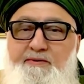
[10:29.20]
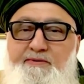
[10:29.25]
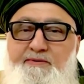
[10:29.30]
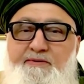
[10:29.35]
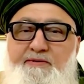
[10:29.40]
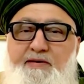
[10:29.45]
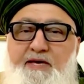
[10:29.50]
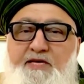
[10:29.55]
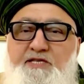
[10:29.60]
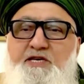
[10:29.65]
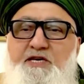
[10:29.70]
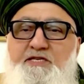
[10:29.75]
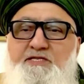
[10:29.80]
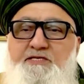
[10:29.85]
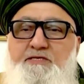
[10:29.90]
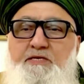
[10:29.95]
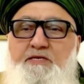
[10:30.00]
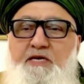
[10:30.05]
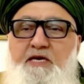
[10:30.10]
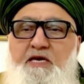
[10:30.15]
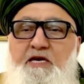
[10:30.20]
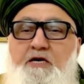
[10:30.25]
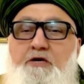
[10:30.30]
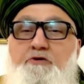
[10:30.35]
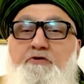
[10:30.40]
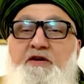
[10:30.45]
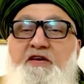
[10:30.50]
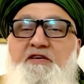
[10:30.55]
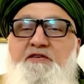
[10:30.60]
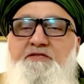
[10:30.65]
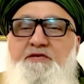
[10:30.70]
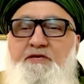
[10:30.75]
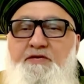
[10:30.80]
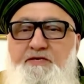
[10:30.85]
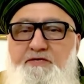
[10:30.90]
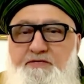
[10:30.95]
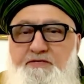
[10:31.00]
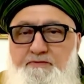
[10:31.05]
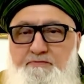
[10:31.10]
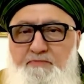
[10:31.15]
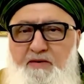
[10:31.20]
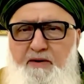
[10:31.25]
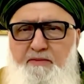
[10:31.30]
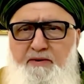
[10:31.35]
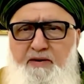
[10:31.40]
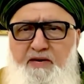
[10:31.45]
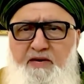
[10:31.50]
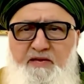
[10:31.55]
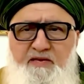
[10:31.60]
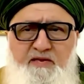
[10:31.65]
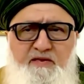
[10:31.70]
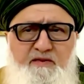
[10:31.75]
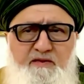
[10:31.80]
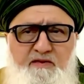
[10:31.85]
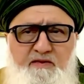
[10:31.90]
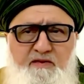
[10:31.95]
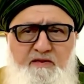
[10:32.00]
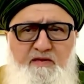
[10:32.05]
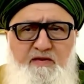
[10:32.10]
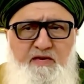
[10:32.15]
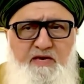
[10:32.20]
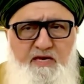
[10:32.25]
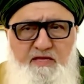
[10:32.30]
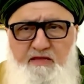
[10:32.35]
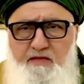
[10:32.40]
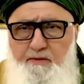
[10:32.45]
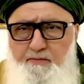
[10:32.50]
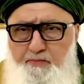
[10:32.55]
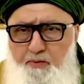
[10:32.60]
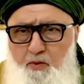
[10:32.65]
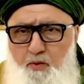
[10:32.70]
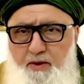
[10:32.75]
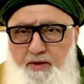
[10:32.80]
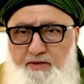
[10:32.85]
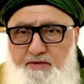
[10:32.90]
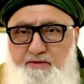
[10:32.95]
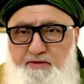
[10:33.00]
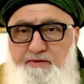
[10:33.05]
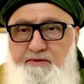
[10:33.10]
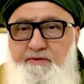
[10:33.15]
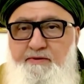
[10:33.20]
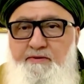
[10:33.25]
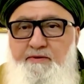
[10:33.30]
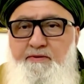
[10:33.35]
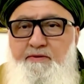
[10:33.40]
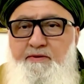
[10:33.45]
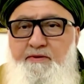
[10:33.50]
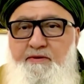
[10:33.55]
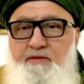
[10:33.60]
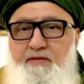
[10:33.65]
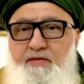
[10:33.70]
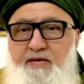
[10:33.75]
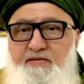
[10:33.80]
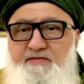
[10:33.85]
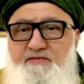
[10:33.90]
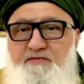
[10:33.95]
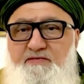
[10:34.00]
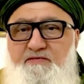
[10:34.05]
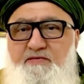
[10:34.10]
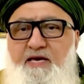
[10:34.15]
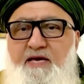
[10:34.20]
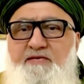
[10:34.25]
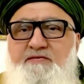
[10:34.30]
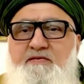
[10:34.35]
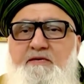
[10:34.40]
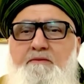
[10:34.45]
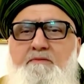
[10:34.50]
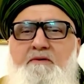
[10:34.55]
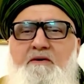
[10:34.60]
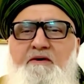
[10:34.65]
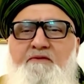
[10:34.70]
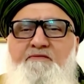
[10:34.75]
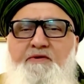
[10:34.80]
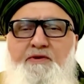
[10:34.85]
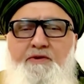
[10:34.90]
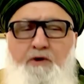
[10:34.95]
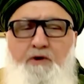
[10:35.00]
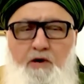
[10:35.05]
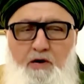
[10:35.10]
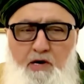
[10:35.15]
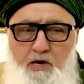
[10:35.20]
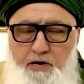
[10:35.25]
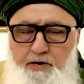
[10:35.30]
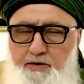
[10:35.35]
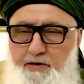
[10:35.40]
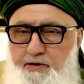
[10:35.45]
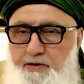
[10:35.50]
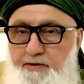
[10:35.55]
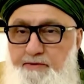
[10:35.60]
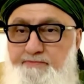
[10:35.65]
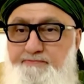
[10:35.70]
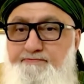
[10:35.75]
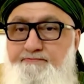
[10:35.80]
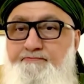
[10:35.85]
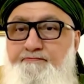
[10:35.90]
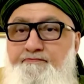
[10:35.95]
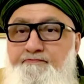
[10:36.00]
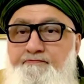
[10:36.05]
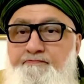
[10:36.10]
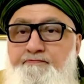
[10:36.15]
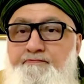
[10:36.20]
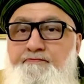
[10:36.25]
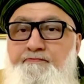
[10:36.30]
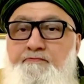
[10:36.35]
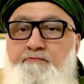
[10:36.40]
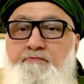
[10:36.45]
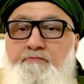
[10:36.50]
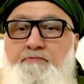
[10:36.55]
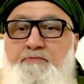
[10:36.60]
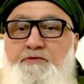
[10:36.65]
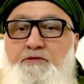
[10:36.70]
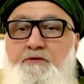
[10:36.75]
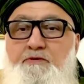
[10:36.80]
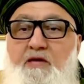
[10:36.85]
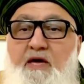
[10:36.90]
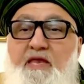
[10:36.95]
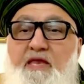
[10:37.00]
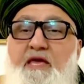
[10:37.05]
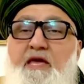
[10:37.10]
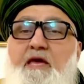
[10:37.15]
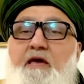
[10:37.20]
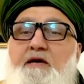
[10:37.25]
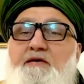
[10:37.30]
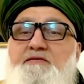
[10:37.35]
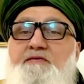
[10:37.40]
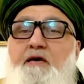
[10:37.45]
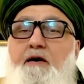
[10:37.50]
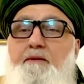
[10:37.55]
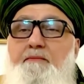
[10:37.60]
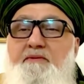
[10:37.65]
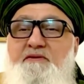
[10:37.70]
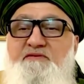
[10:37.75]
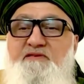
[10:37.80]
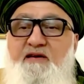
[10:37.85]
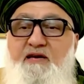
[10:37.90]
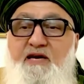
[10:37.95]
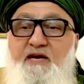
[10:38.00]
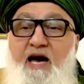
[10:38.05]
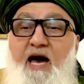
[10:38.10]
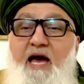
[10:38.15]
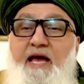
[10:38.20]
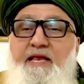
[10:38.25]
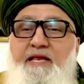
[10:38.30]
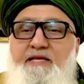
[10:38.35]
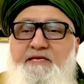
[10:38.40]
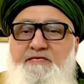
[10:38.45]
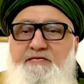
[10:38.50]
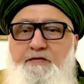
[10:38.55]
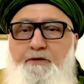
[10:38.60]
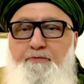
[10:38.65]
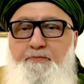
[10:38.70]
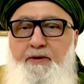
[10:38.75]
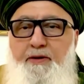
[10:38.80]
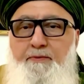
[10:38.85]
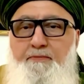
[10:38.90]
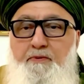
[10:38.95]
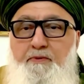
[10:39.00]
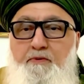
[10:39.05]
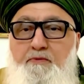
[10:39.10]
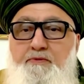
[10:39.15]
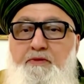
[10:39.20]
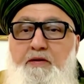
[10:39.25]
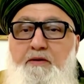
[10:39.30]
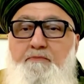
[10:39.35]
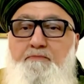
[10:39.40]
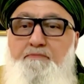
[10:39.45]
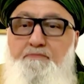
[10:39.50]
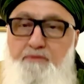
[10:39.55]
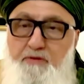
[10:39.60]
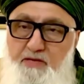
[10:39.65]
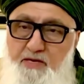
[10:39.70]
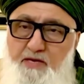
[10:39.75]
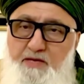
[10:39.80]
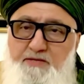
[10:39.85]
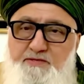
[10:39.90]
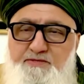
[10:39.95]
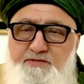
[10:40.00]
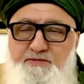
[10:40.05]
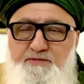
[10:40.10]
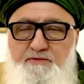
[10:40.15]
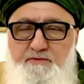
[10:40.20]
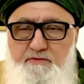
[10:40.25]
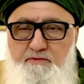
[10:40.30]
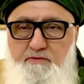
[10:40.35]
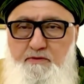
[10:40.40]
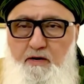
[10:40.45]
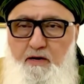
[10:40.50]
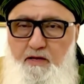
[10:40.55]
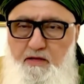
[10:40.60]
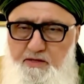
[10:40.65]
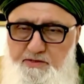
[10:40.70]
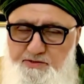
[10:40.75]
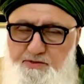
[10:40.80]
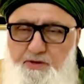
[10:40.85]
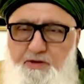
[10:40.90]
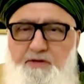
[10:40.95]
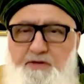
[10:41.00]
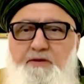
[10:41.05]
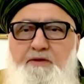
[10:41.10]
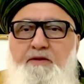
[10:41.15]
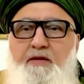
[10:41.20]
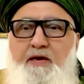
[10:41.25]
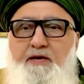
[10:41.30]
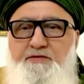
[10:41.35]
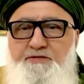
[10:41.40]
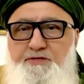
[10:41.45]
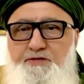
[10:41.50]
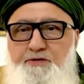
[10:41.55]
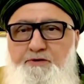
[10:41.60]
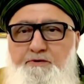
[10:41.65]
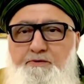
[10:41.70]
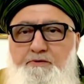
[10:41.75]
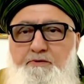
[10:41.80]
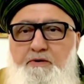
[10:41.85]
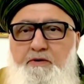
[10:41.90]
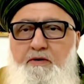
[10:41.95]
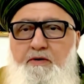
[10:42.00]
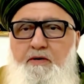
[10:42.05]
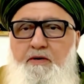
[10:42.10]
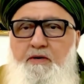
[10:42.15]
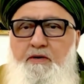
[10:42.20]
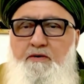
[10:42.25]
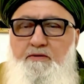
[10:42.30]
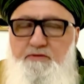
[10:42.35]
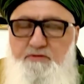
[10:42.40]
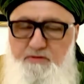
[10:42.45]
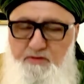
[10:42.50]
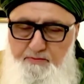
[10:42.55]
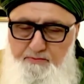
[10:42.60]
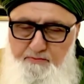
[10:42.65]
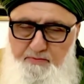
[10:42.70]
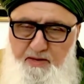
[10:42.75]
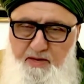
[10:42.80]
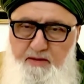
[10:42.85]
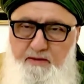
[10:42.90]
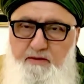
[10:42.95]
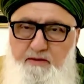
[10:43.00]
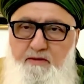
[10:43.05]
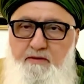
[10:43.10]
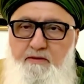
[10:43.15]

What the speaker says: It just increases, maybe he didn't get the point, let's test him even harder. So tariqahs come as a guidance to people that please Allah's going to test you, submit